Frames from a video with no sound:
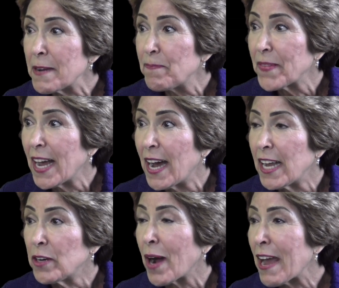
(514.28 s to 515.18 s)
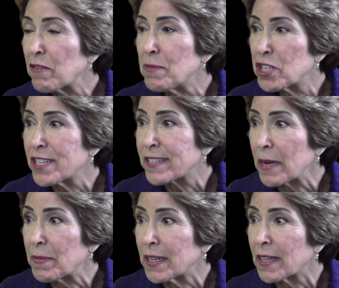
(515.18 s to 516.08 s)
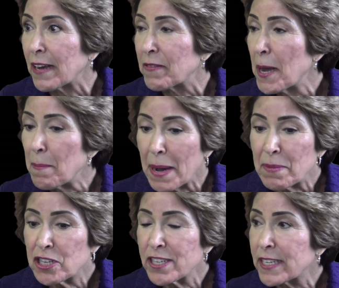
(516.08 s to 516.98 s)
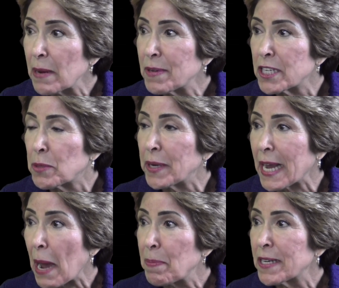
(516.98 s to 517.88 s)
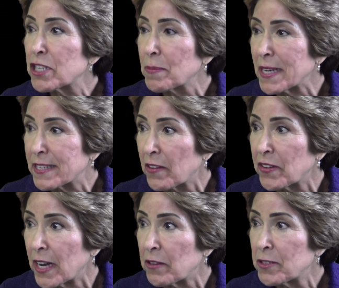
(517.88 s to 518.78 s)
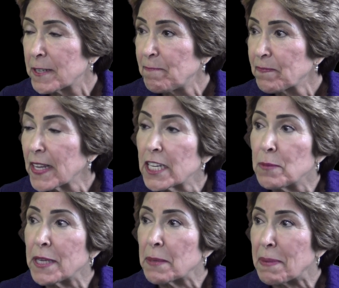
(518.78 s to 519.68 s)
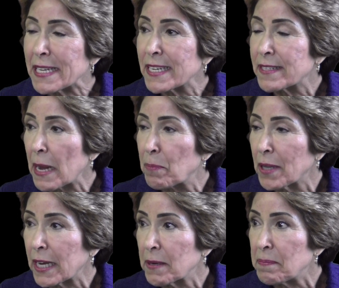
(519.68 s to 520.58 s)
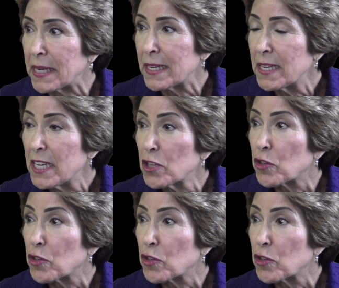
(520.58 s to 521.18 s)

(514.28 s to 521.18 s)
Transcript: me, I have a mission statement in life. My mission statement is to bring happiness to myself and others, to be the best example I can be,